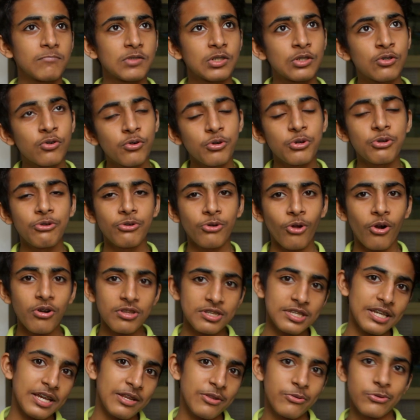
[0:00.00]
good
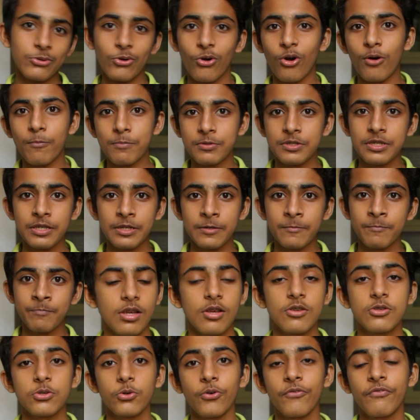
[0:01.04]
non-Chinese option.
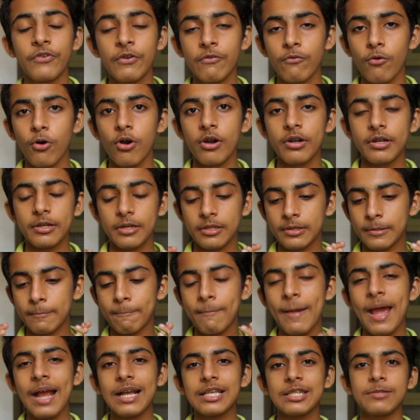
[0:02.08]
So if you want the
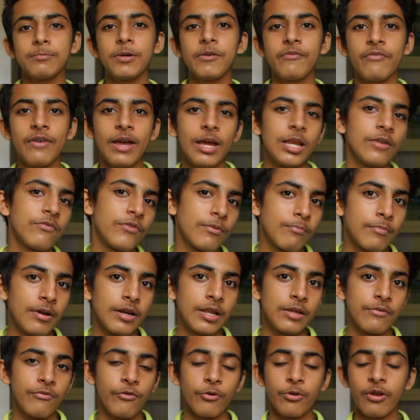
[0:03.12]
maximum value for
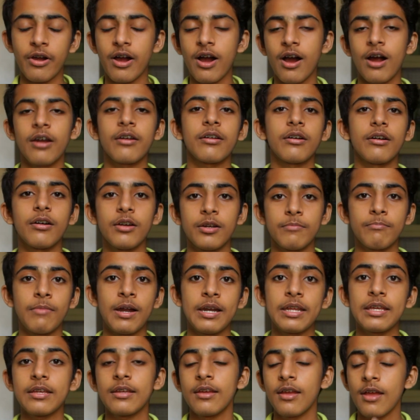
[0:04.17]
money for your hard-earned
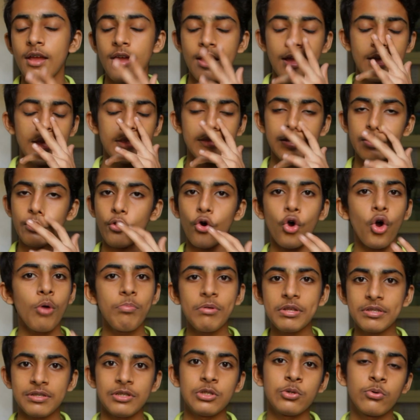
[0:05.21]
money, then
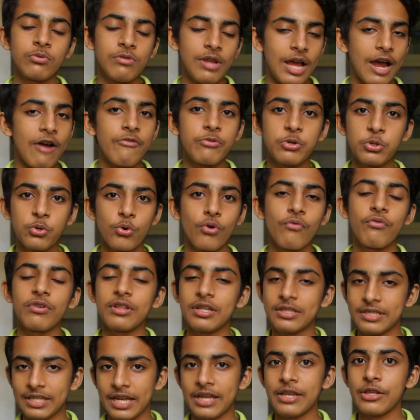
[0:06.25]
obviously you will have to go for
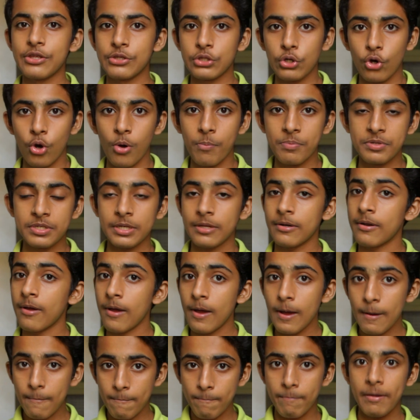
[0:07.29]
the Chinese option.
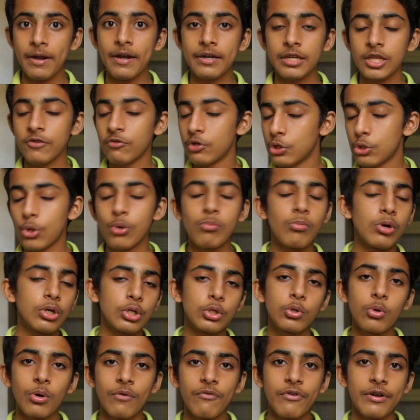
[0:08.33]
But if you don't want
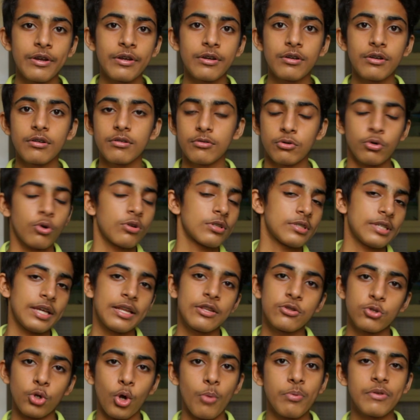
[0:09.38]
to go for a
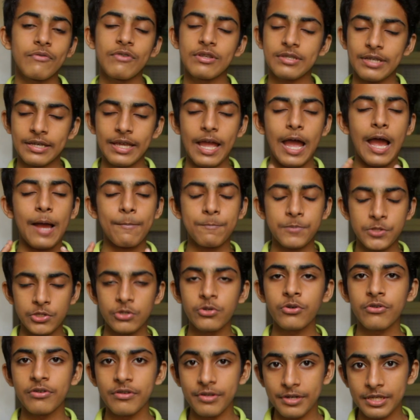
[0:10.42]
non-Chinese option, which I
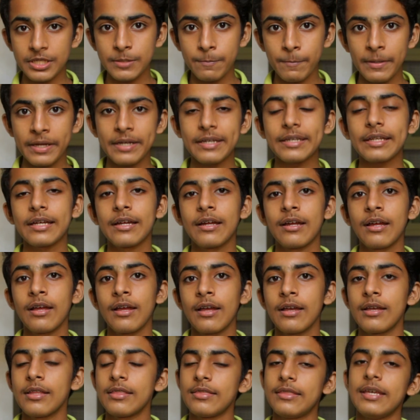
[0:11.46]
absolutely respect,
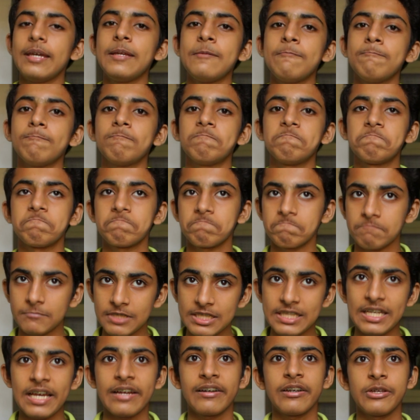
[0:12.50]
then
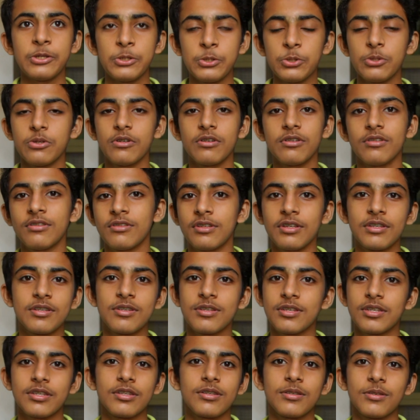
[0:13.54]
sadly
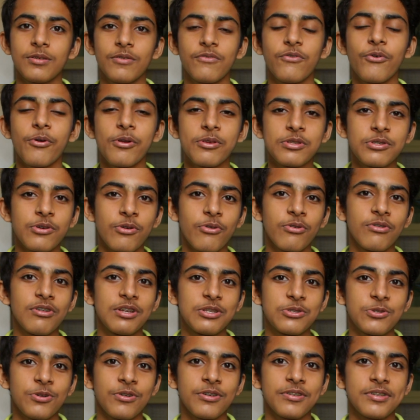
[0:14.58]
this phone is your only
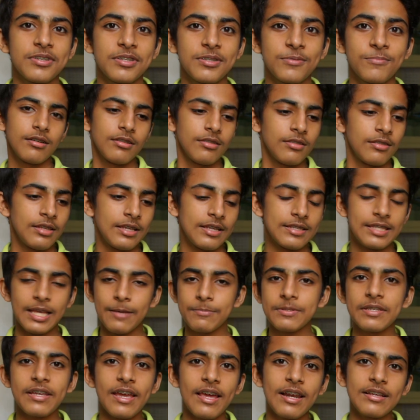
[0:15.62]
choice. The
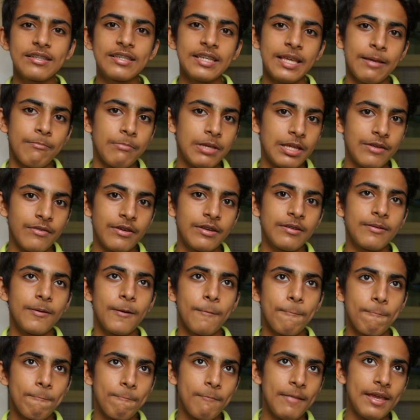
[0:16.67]
Samsung Galaxy M11
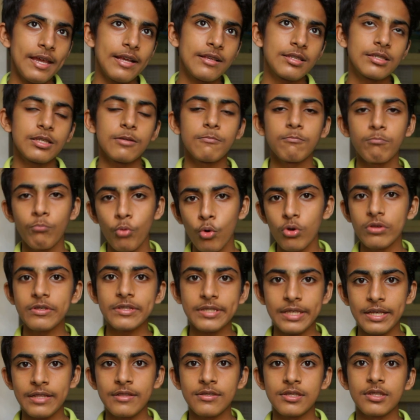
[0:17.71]
makes more
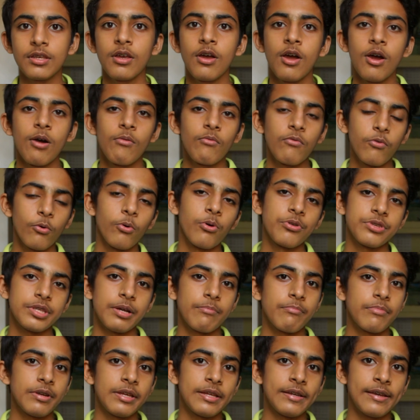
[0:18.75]
sense for
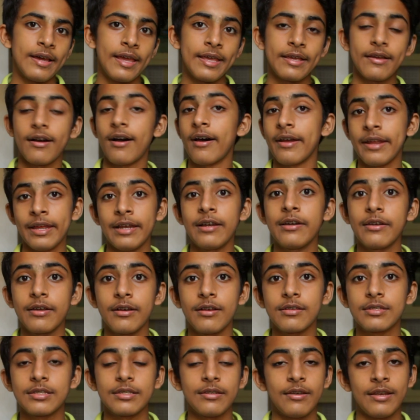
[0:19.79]
somebody like our
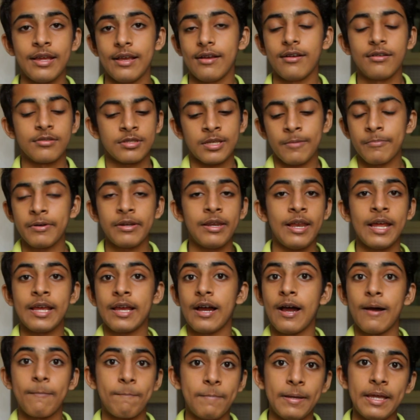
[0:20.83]
elders, somebody like
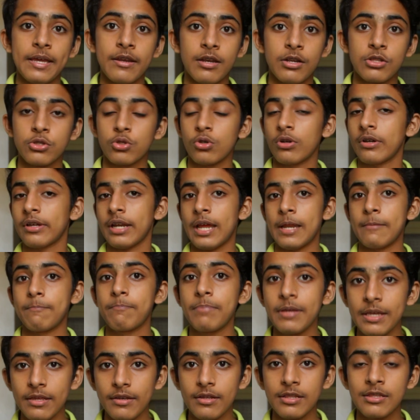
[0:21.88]
our parents or
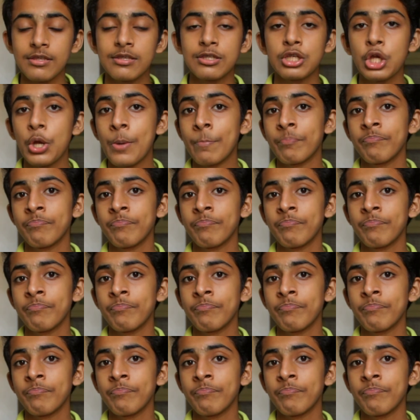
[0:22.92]
grandparents,